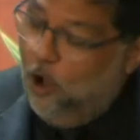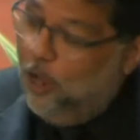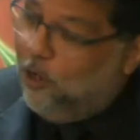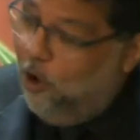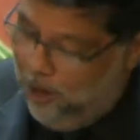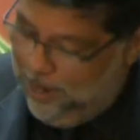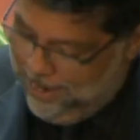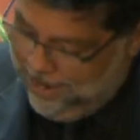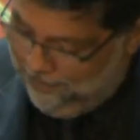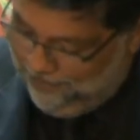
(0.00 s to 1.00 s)
God called
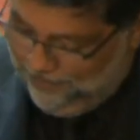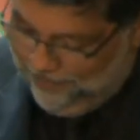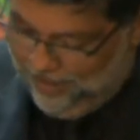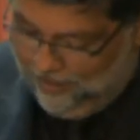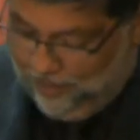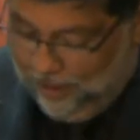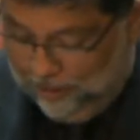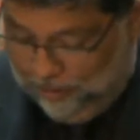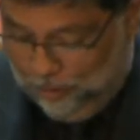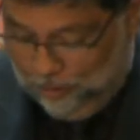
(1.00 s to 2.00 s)
him for
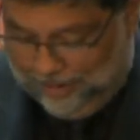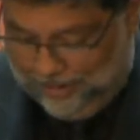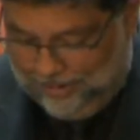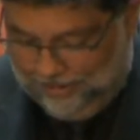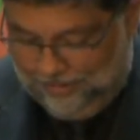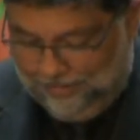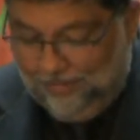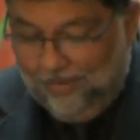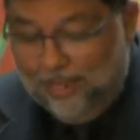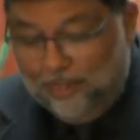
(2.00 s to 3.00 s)
his duty,
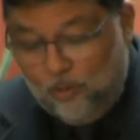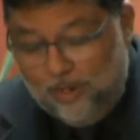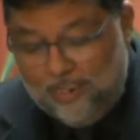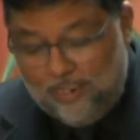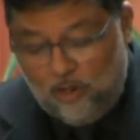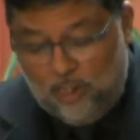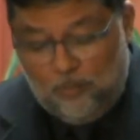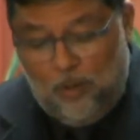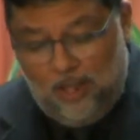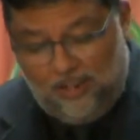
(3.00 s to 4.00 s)
this was his
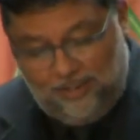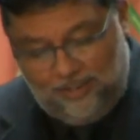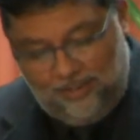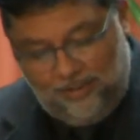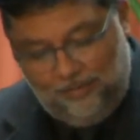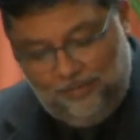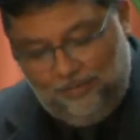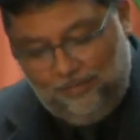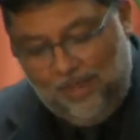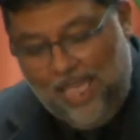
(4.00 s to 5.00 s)
response.
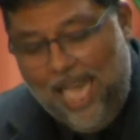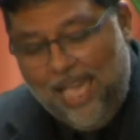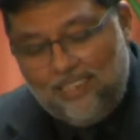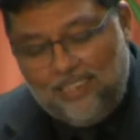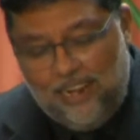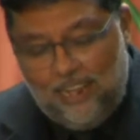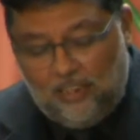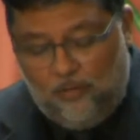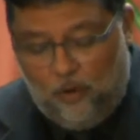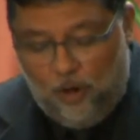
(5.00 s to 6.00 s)

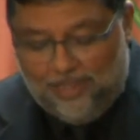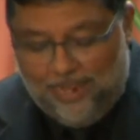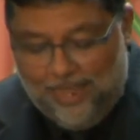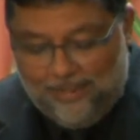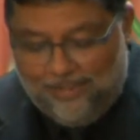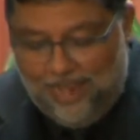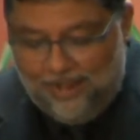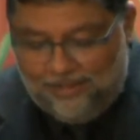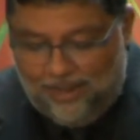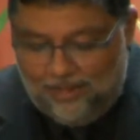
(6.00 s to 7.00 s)
Exodus 4:10
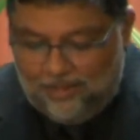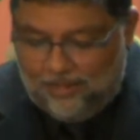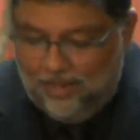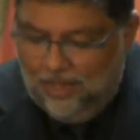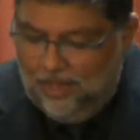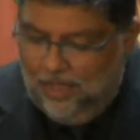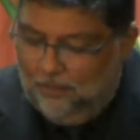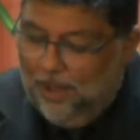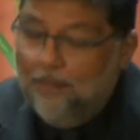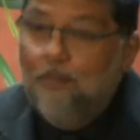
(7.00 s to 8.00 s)
tells us,
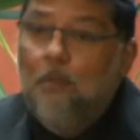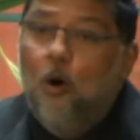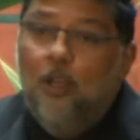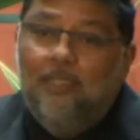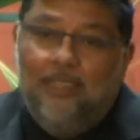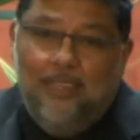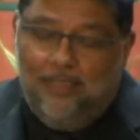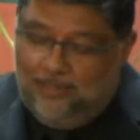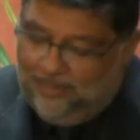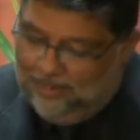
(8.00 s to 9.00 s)
"But
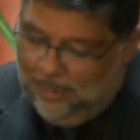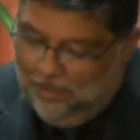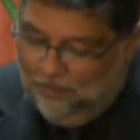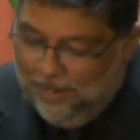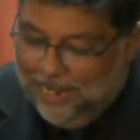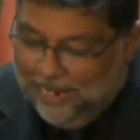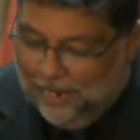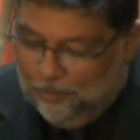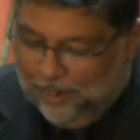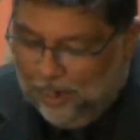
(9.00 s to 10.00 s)
Moses
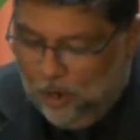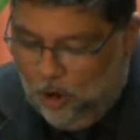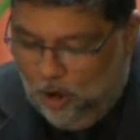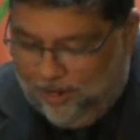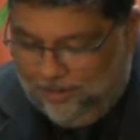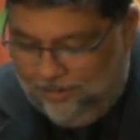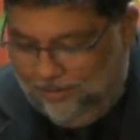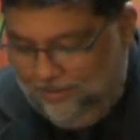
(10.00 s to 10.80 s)
pleaded with the Lord.